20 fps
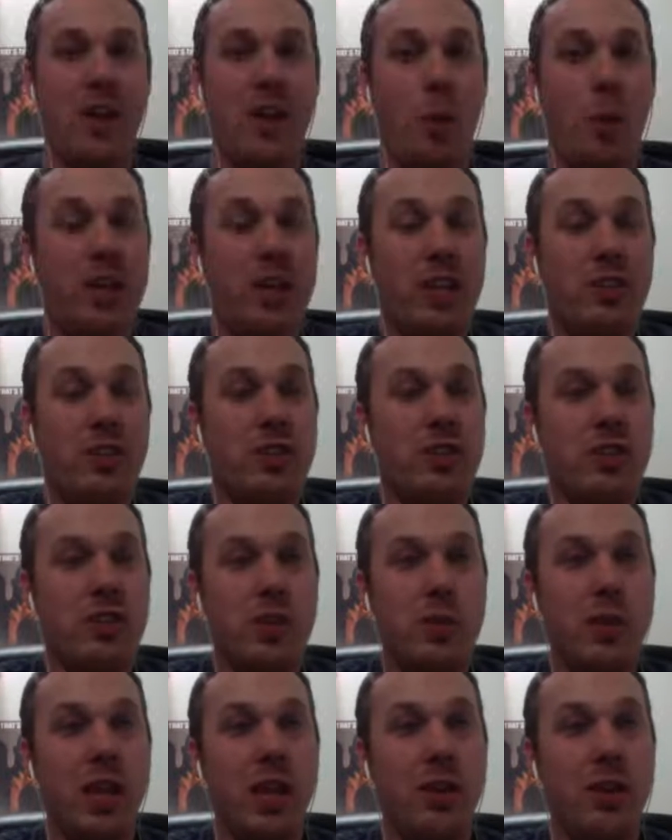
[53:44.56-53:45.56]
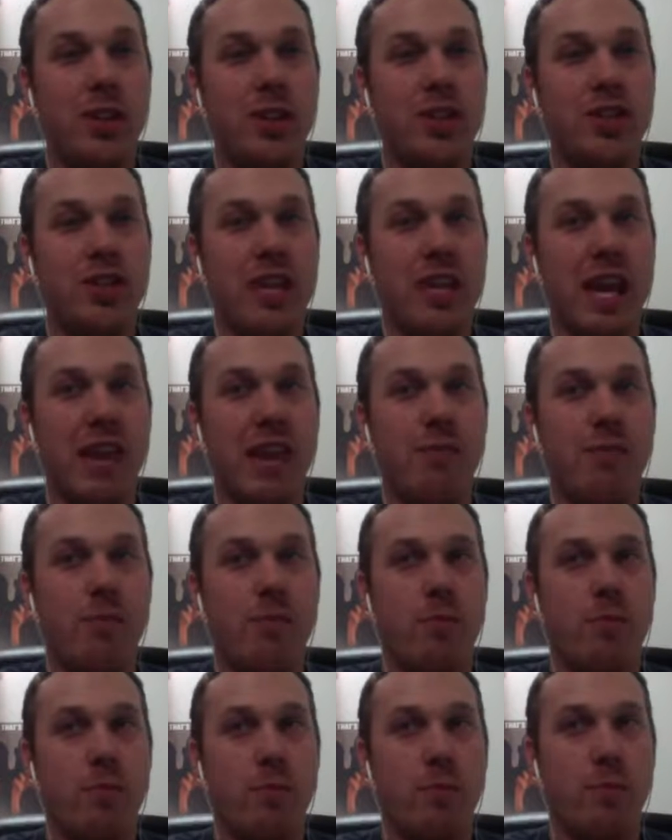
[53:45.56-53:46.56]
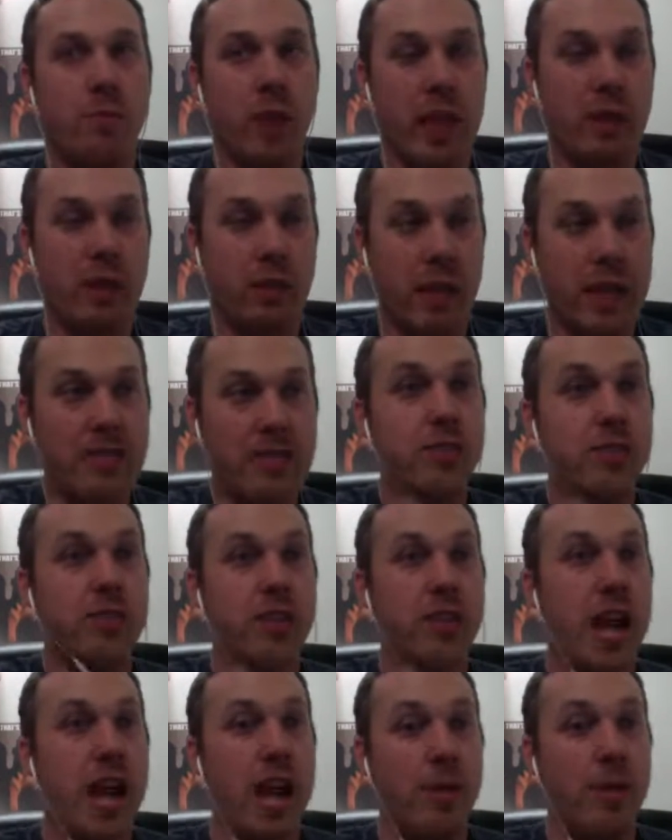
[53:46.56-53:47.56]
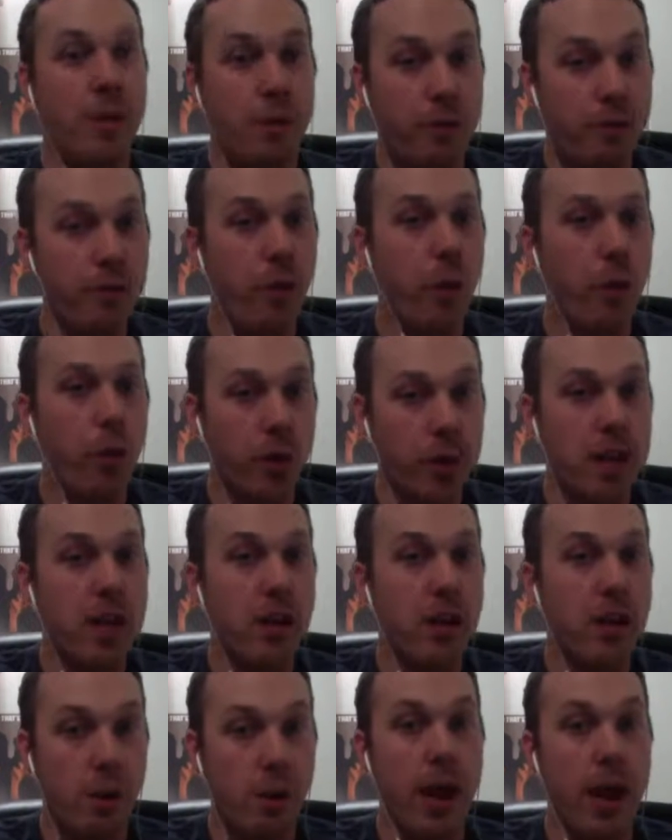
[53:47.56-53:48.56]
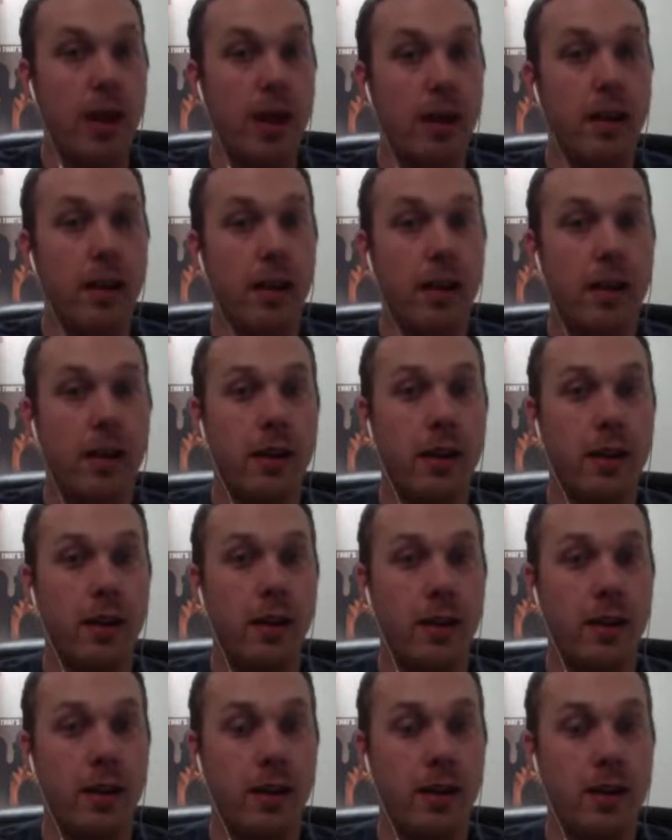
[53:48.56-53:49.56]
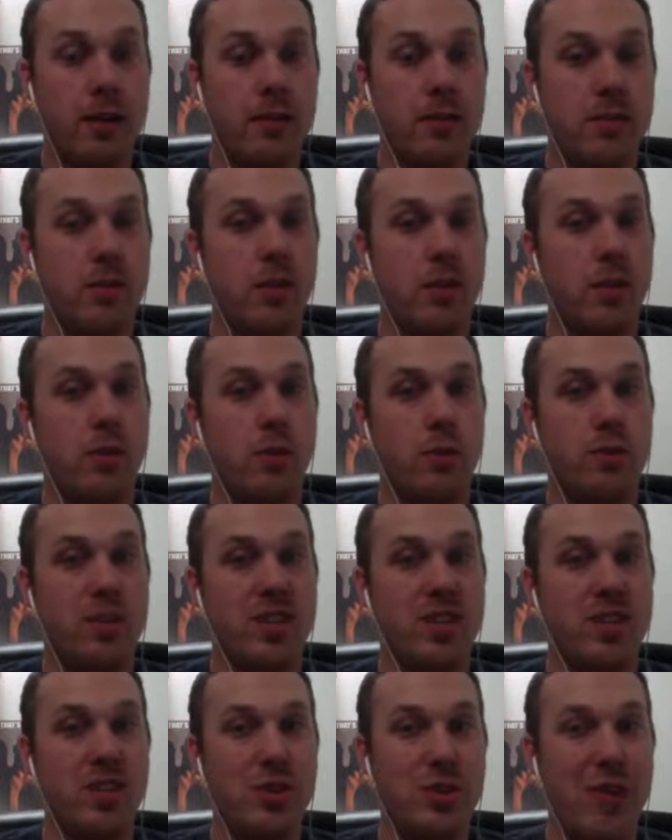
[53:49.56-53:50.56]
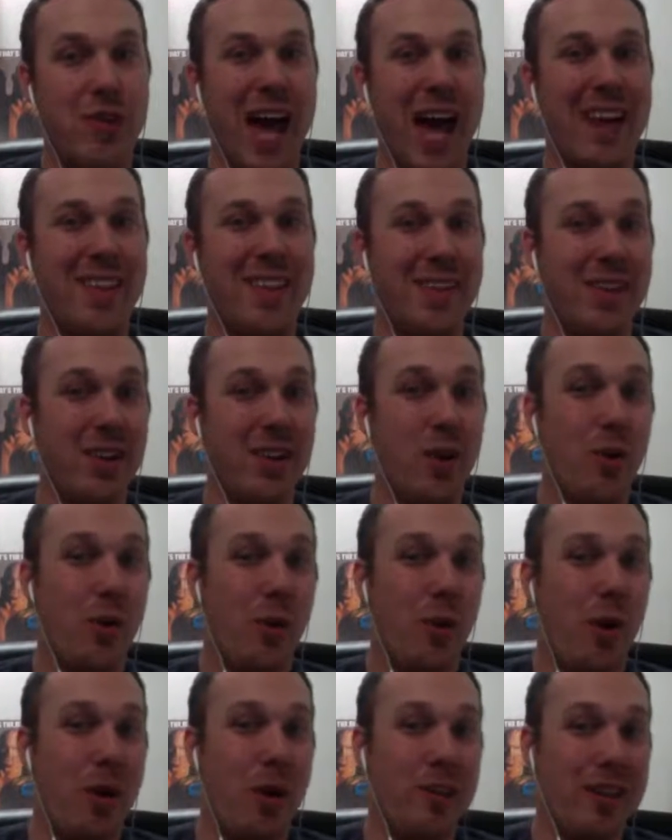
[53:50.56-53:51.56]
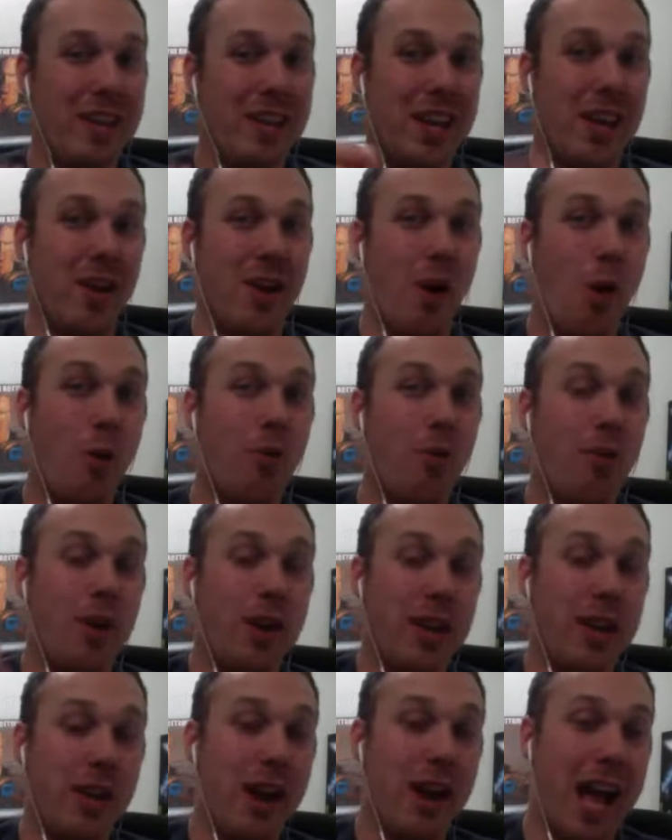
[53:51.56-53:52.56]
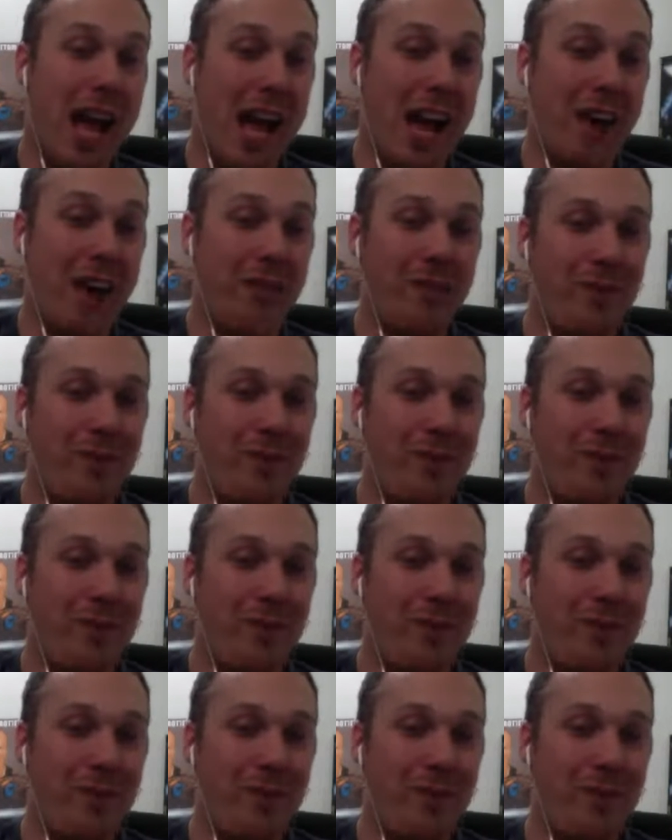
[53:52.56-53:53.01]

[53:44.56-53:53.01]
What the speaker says: because you literally just gave, like, Lesnar's going to have a full year reign. So to do that and then to go to over a year and a half.